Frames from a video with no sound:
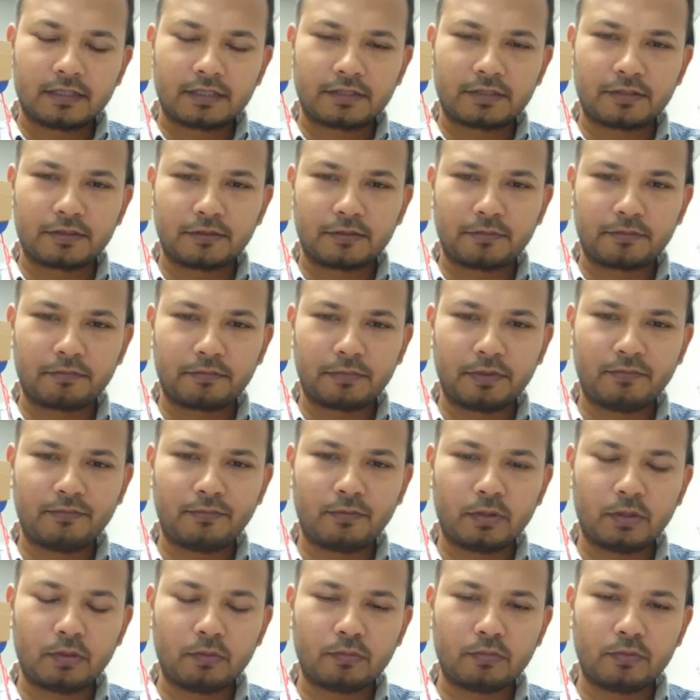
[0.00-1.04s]
So
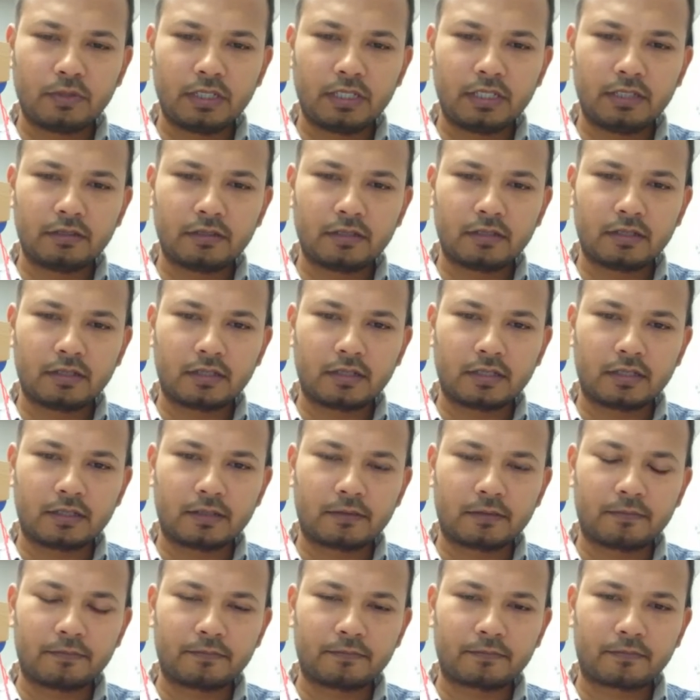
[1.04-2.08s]
before we
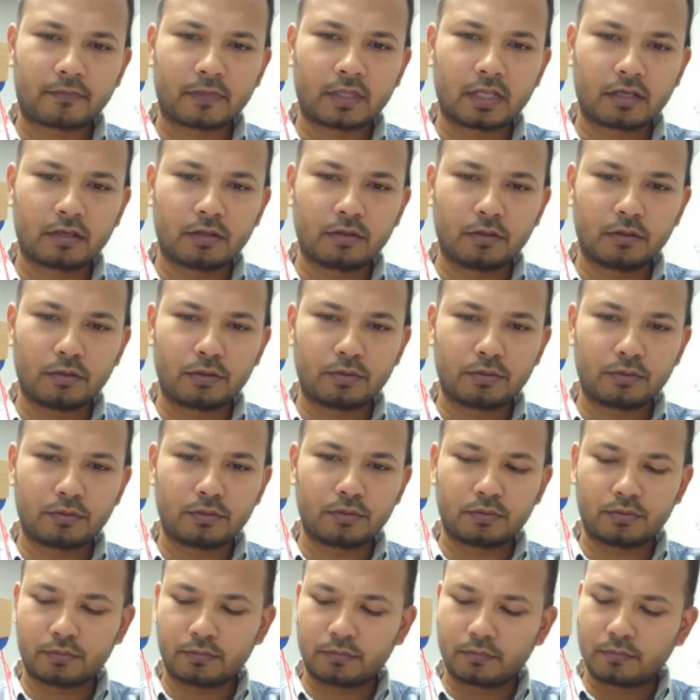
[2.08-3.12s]
go
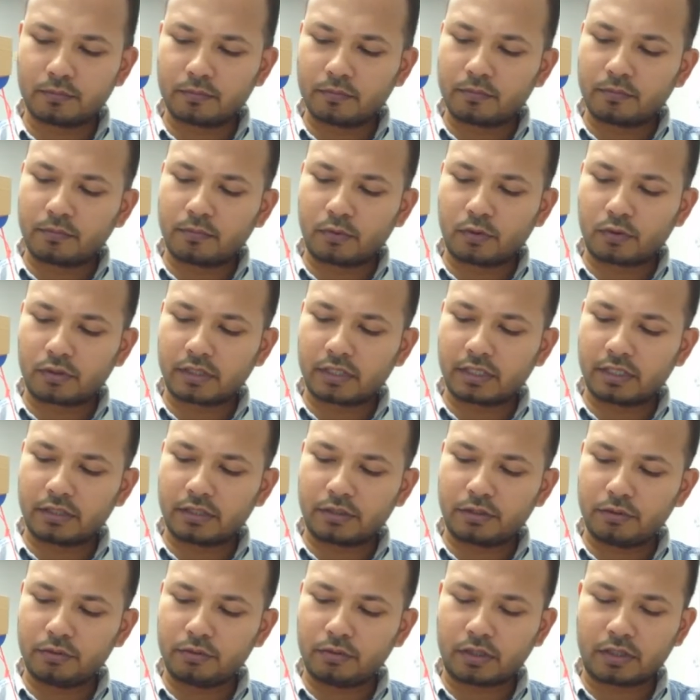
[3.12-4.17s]
to more than
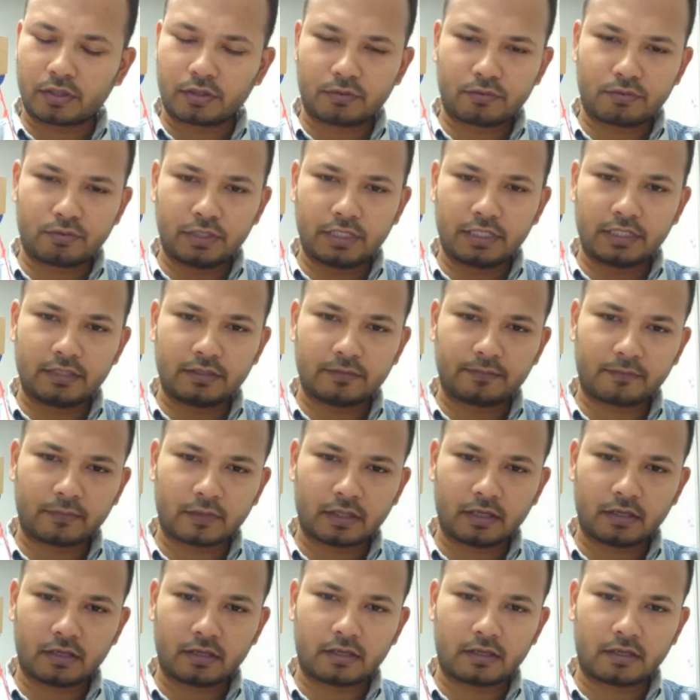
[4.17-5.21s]
two or three,
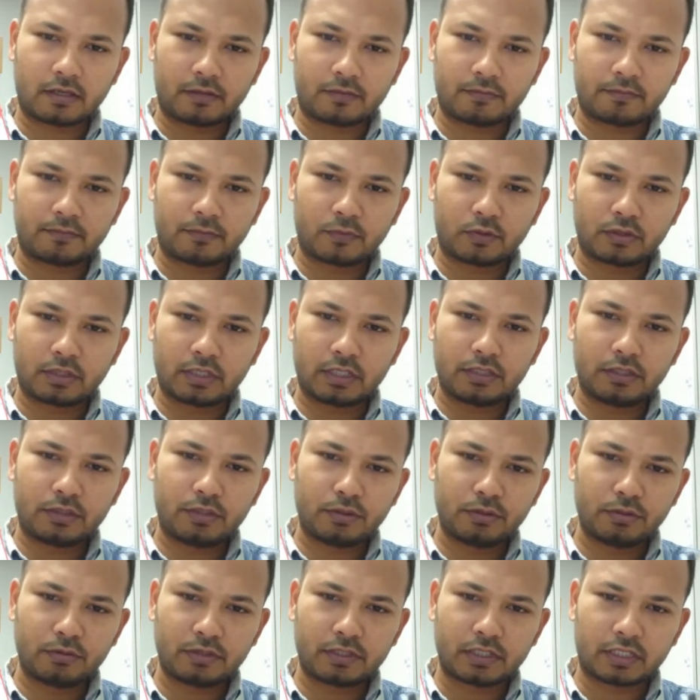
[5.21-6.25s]
more than
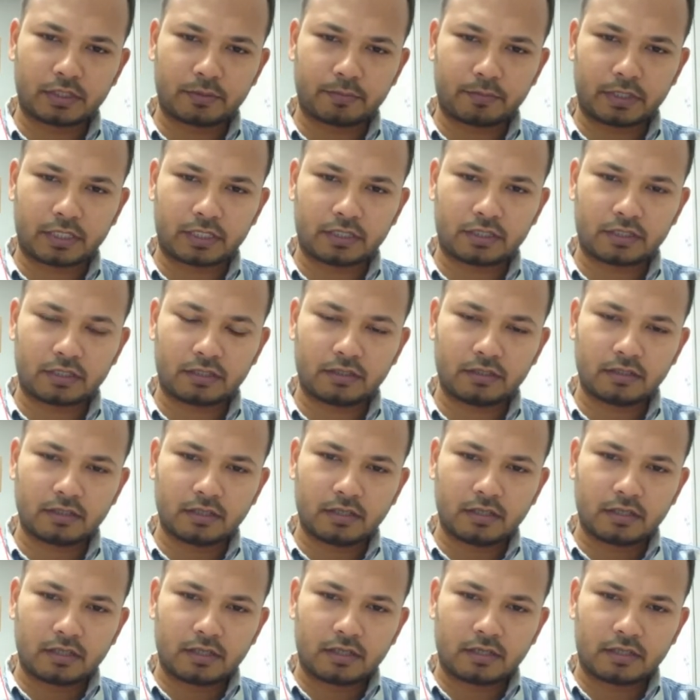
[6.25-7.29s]
two suspension
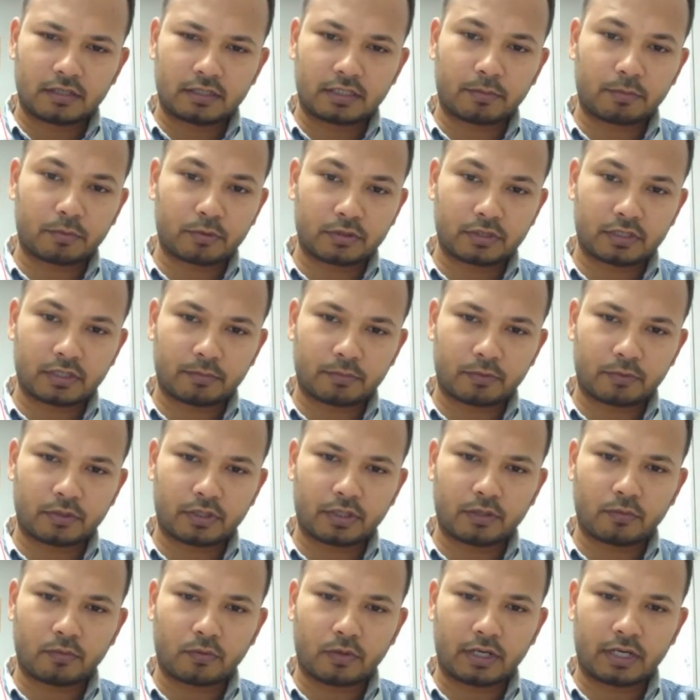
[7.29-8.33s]

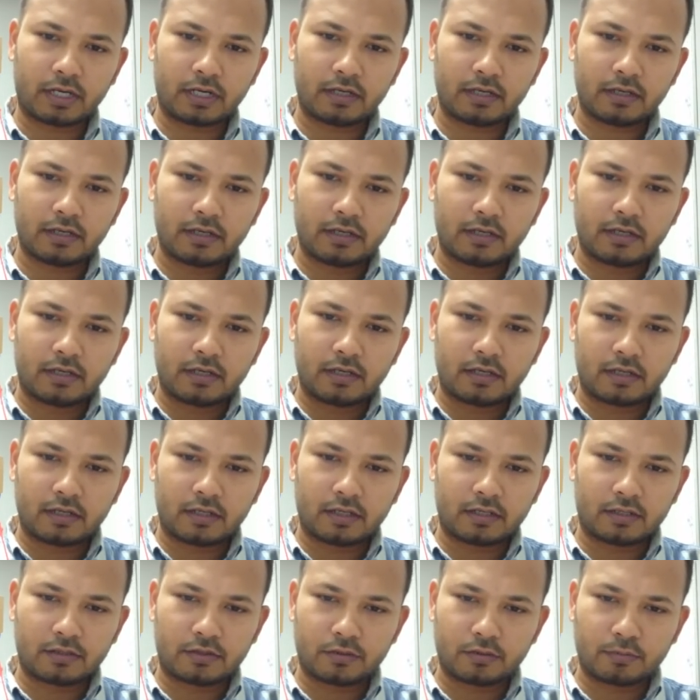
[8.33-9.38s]
supporting wire
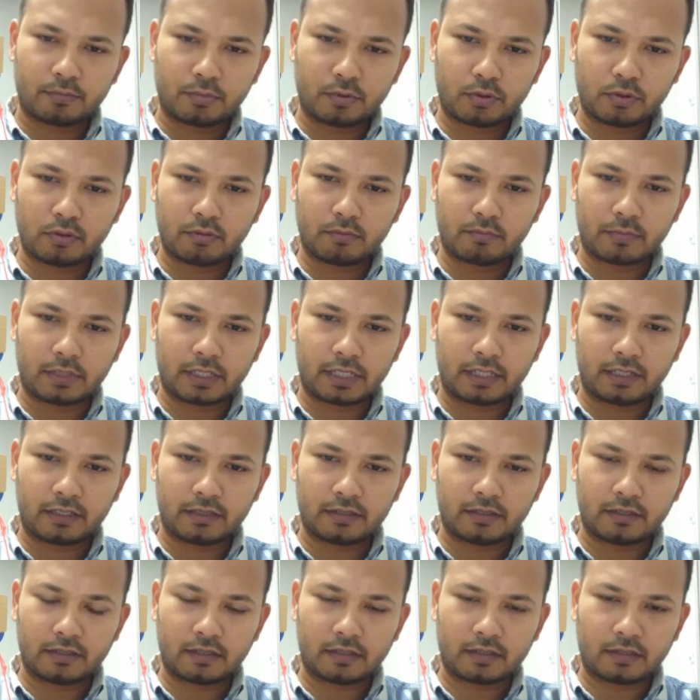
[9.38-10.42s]
to pull my
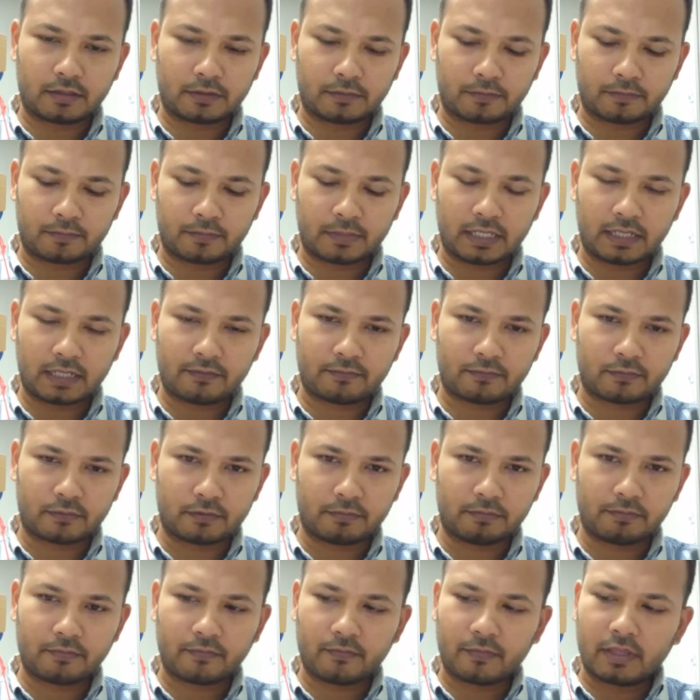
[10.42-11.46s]

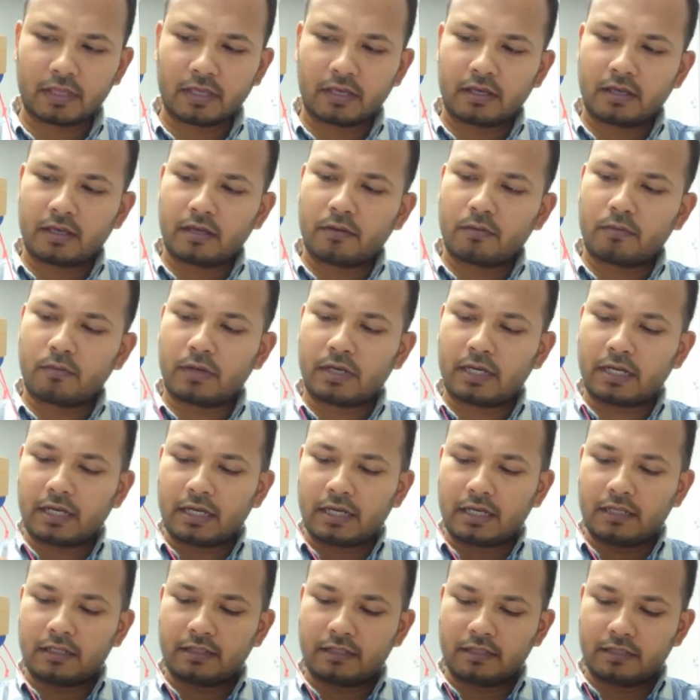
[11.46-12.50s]
platform, what
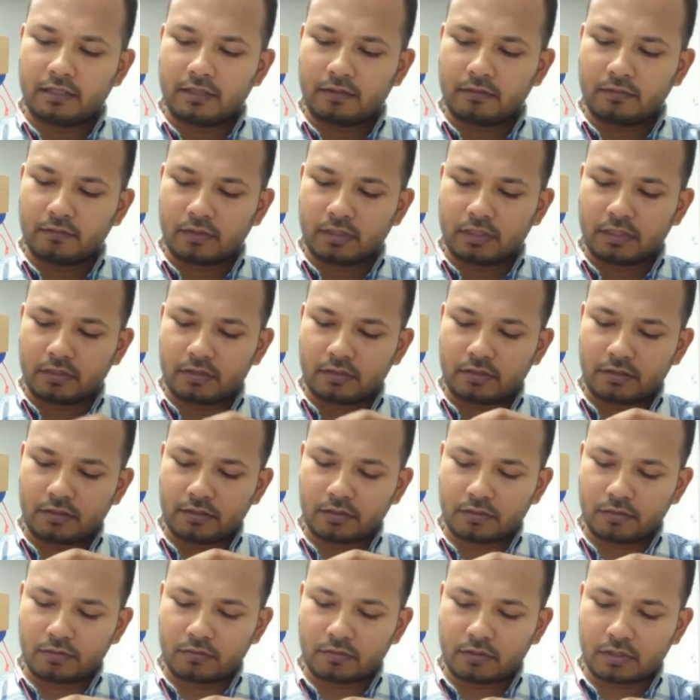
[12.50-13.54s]
I want
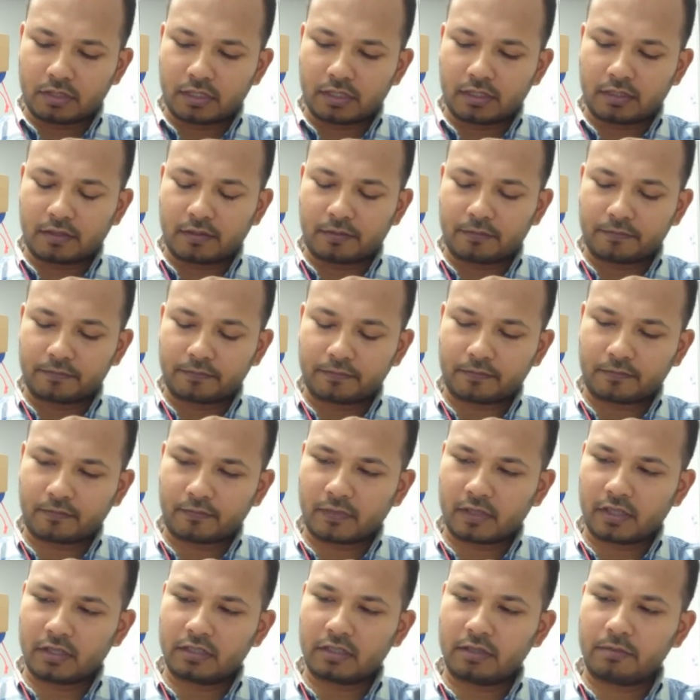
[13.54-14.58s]
to
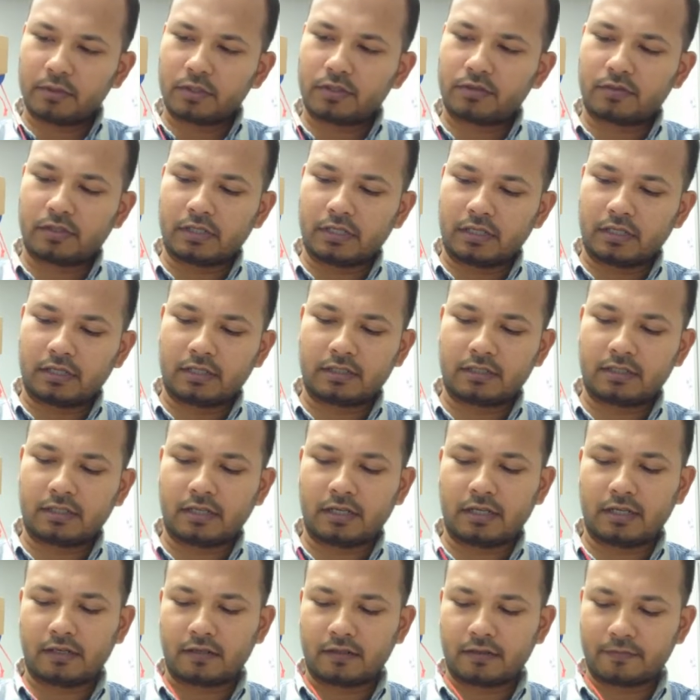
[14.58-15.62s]
demonstrate is
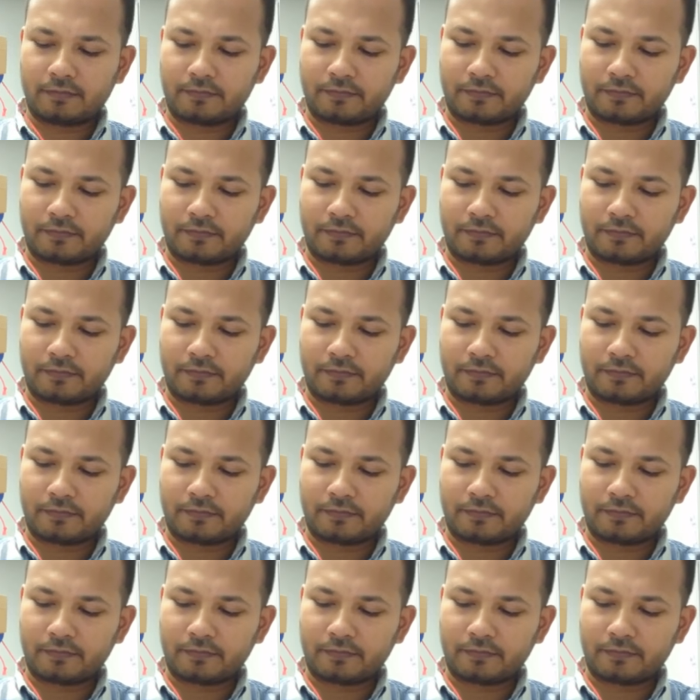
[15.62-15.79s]
that